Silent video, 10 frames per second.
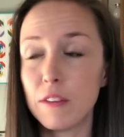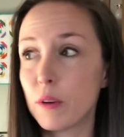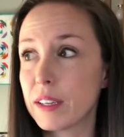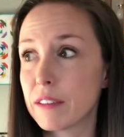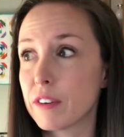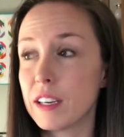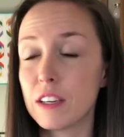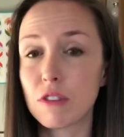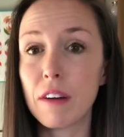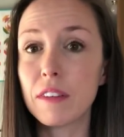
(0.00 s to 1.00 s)
If you guys ever need
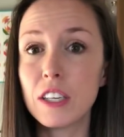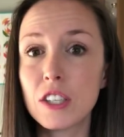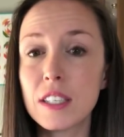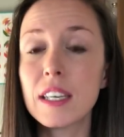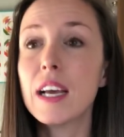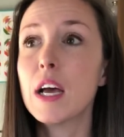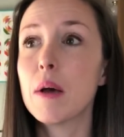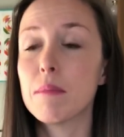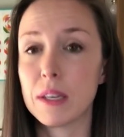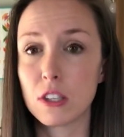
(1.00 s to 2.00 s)
a travel agent,
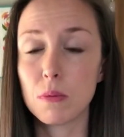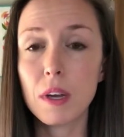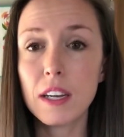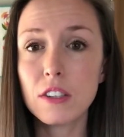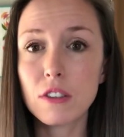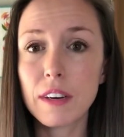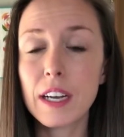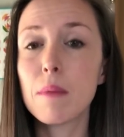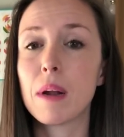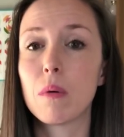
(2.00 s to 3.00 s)
message me on
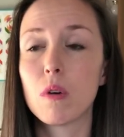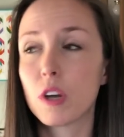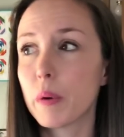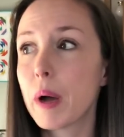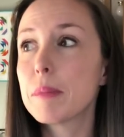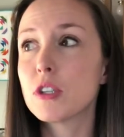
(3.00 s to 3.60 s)
Instagram and I will hook you up.